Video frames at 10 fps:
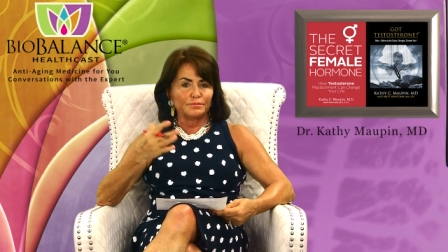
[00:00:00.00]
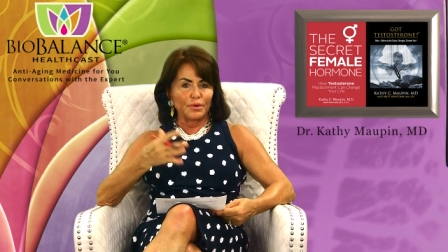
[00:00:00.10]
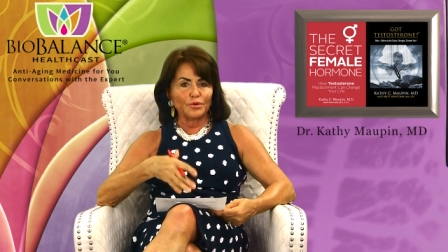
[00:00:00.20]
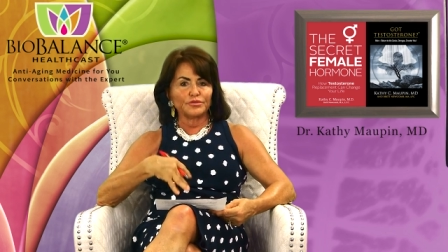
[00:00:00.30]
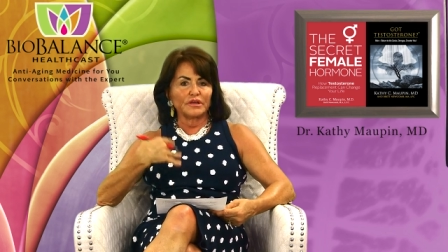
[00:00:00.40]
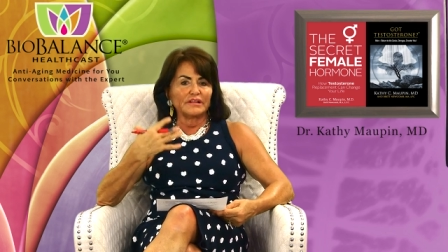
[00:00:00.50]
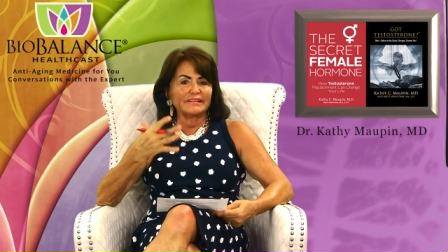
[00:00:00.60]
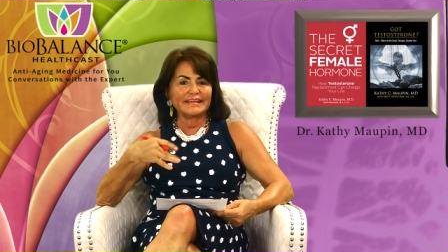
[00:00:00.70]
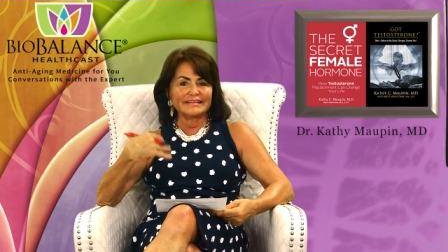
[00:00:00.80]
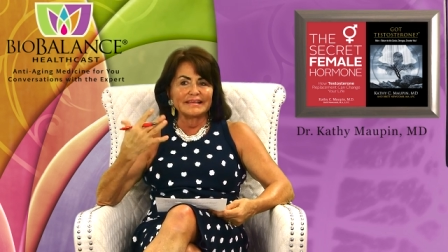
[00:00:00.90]
both
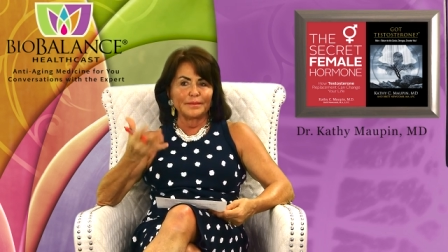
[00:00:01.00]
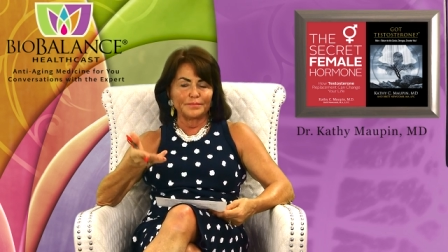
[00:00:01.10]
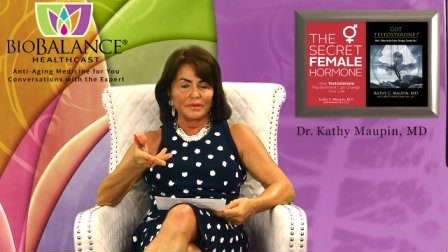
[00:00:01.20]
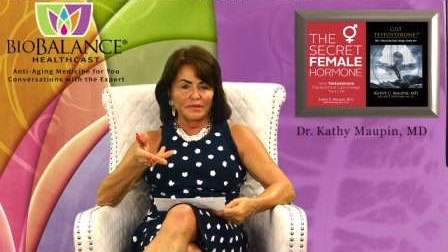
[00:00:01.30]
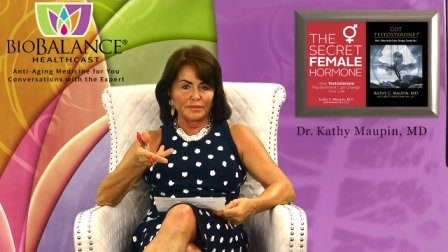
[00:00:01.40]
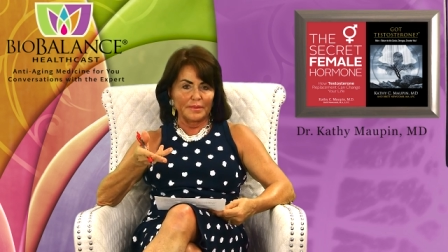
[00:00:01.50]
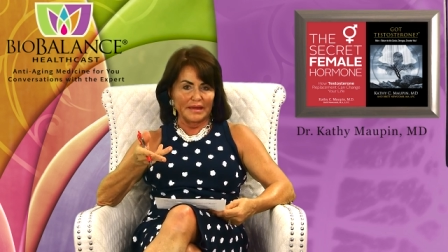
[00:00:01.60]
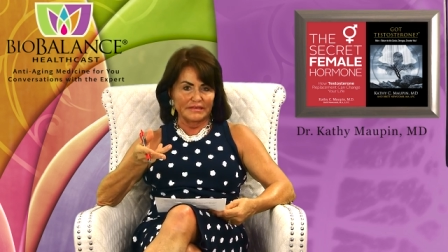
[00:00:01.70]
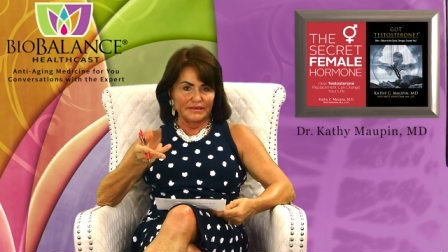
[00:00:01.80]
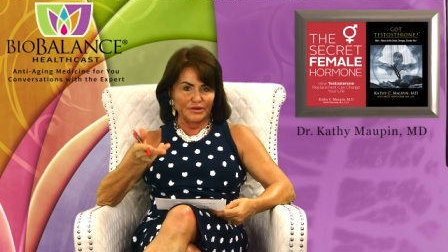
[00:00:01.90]
cleans up the
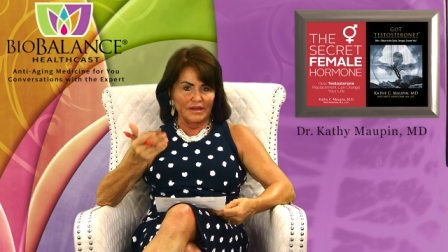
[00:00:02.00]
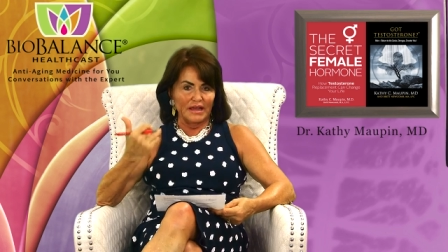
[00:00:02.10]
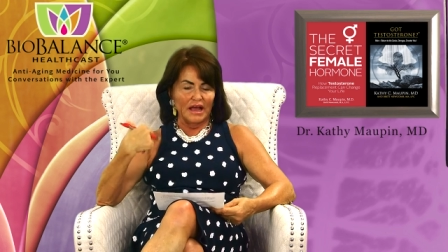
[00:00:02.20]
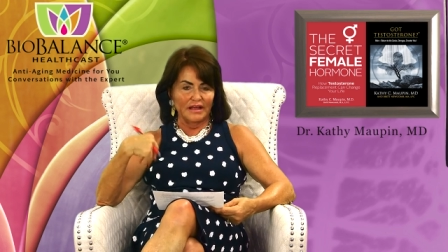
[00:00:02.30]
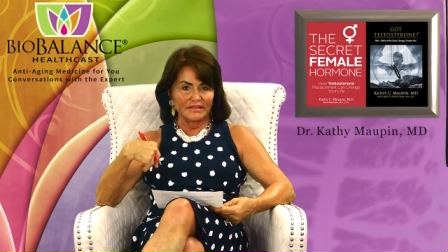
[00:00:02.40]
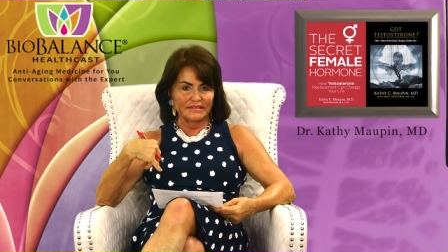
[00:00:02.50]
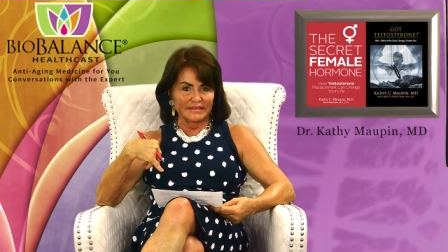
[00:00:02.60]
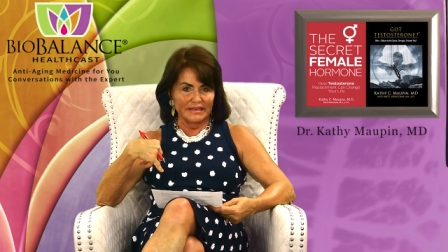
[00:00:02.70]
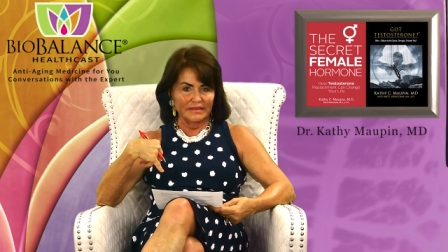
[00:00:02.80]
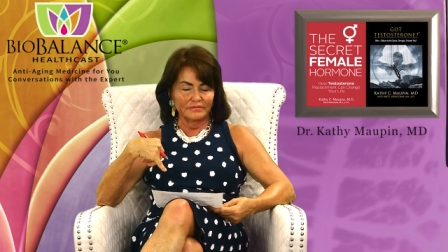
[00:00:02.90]
bacteria on the
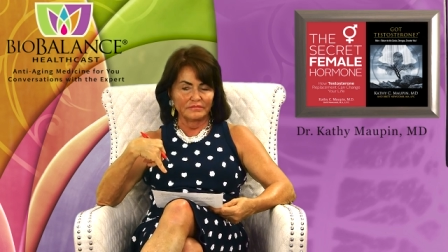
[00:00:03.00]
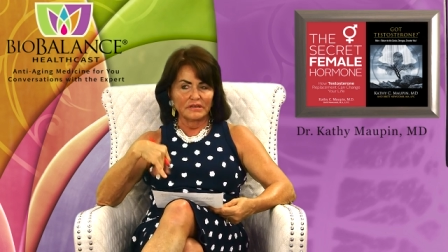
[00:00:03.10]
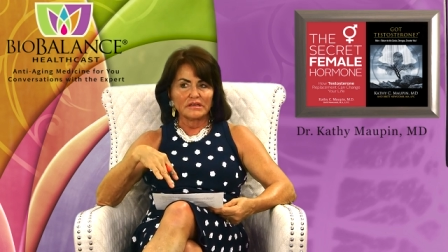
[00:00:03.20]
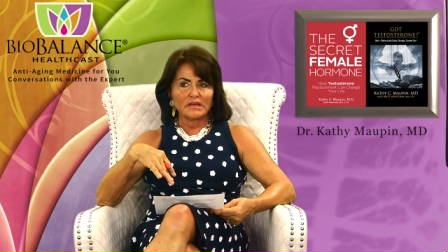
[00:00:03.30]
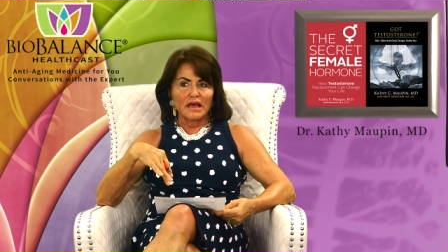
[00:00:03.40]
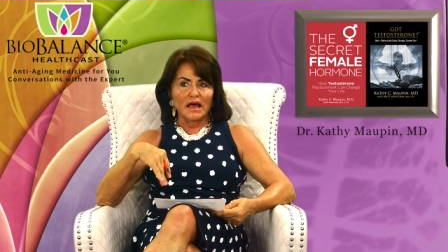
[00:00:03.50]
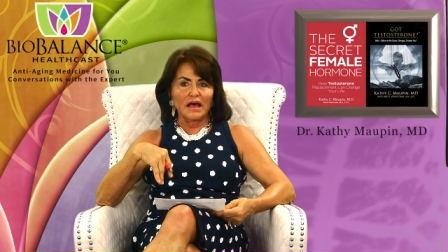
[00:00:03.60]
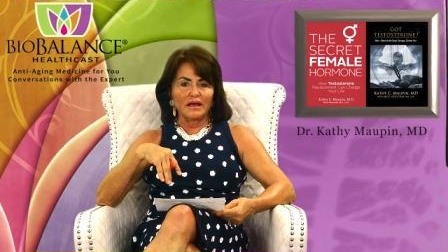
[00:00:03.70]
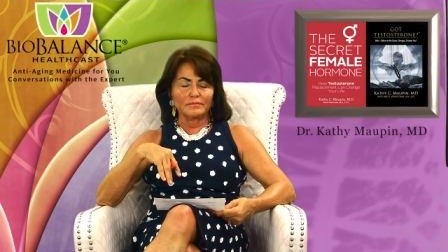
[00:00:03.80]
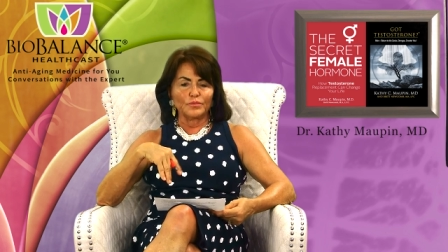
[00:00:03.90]
skin
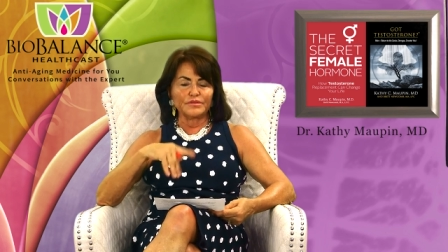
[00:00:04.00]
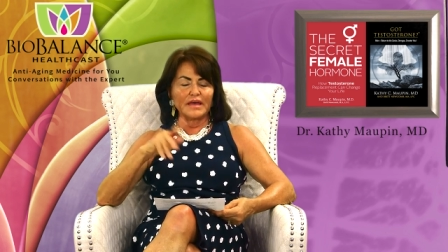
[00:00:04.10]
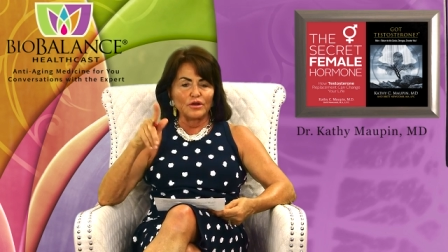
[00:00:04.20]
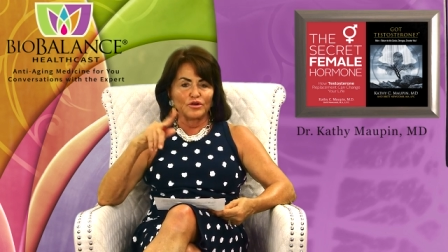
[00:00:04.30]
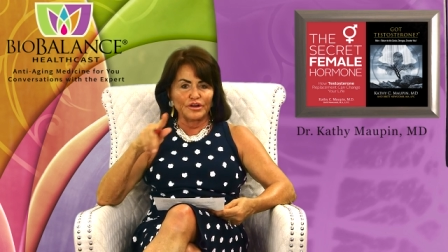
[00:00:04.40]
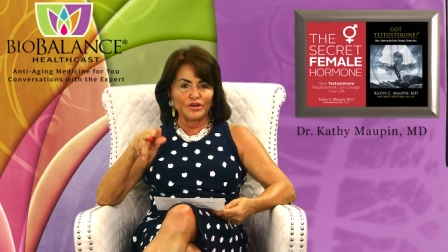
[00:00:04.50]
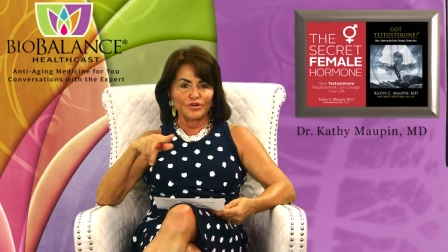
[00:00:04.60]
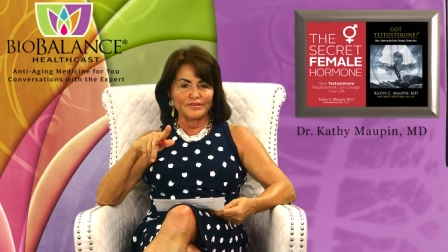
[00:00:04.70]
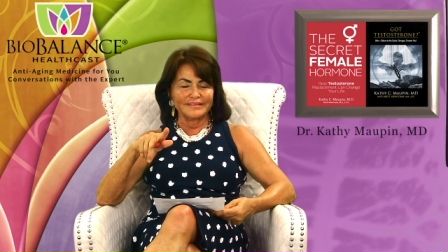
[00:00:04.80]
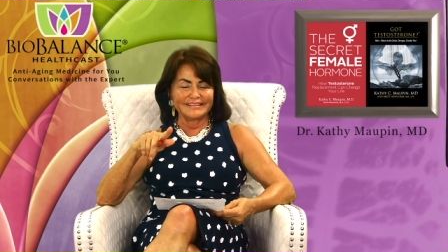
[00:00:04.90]
um, without hurting
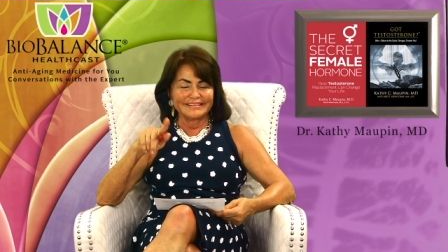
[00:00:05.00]
your,